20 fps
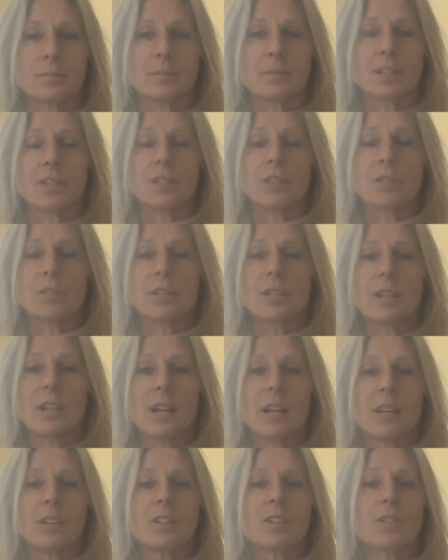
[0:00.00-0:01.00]
As you
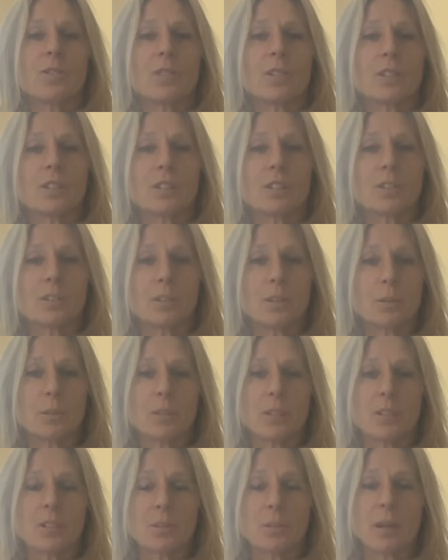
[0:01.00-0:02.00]
inhale, you feel your ribs
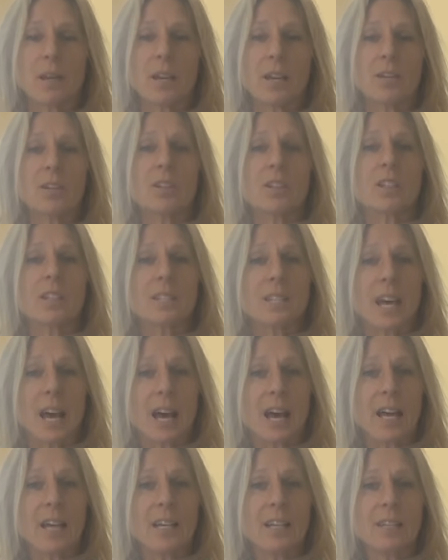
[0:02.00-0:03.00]
expand to the
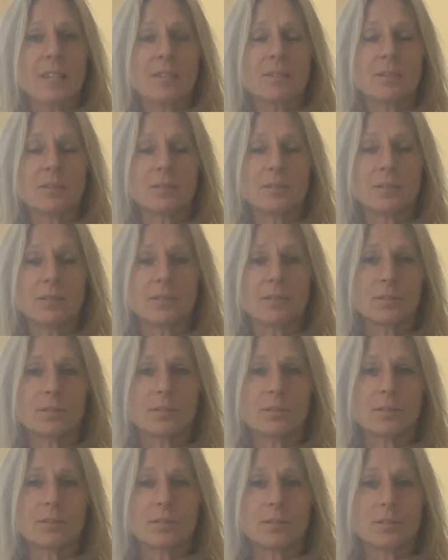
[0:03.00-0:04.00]
side,
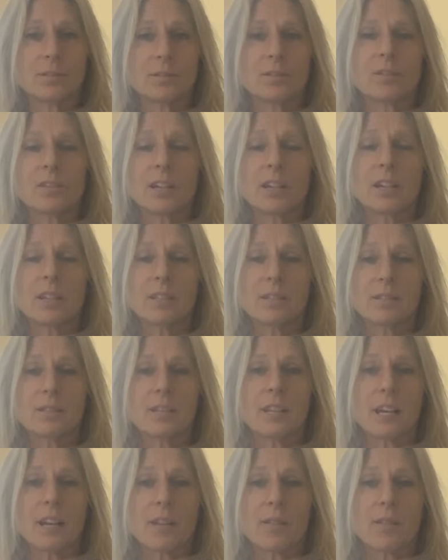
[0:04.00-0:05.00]
right?
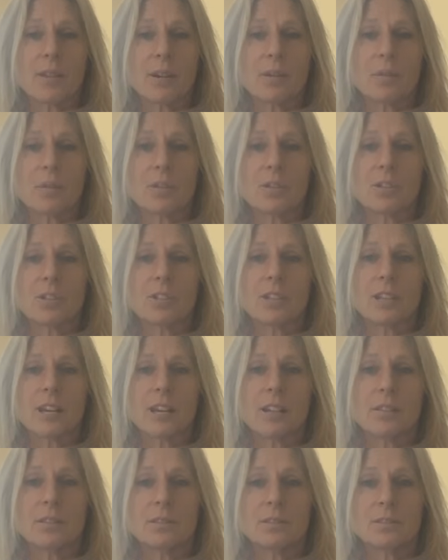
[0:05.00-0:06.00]
The diaphragm pushes
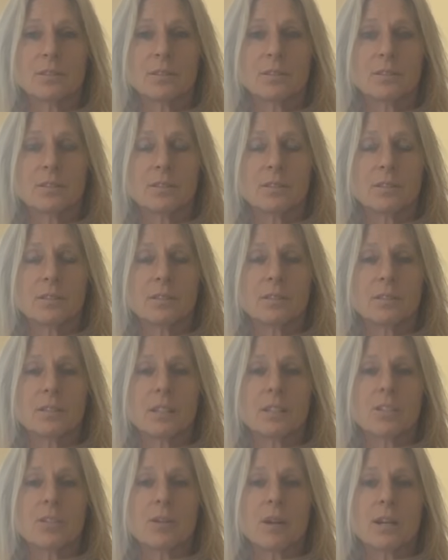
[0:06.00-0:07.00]
down.
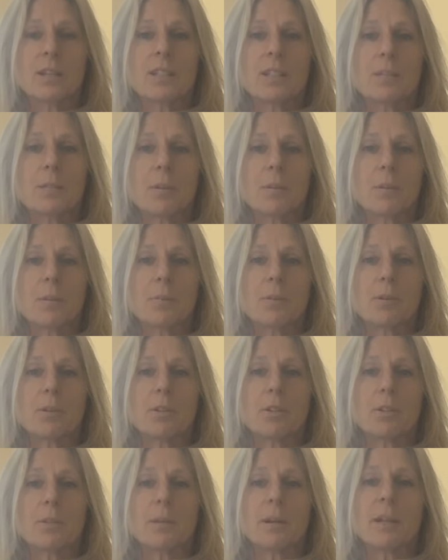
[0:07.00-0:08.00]
As you exhale, maybe pull
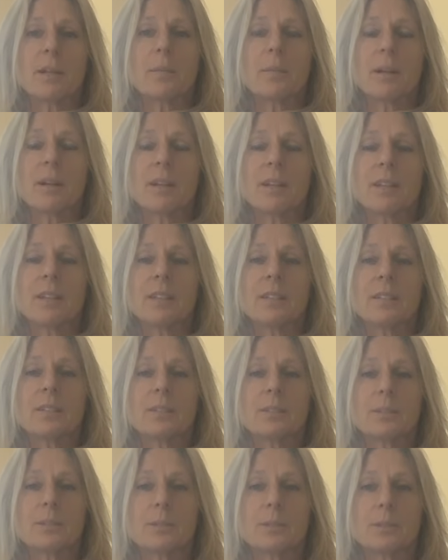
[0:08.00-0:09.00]
your belly button in.
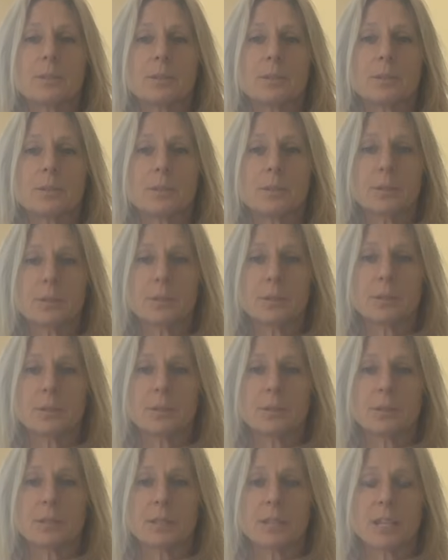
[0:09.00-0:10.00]

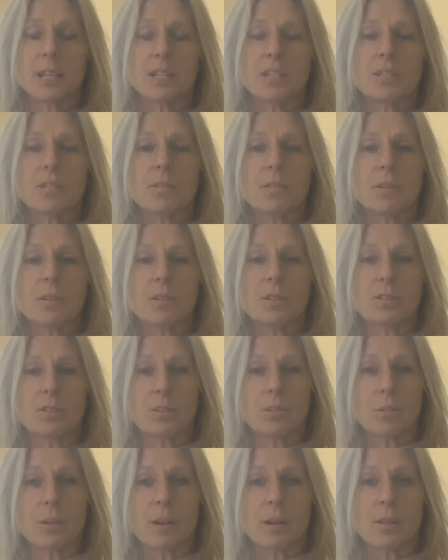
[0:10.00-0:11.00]
Engage the muscles in
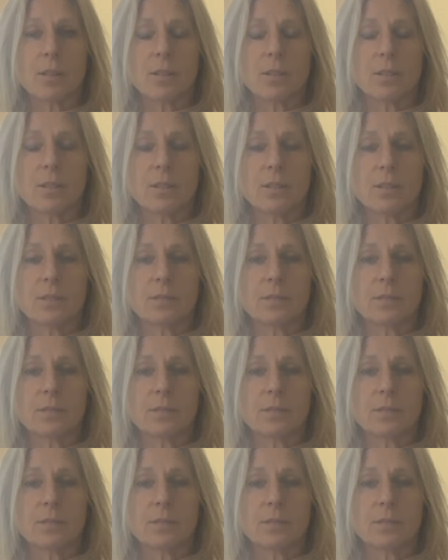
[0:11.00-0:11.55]
your pelvis.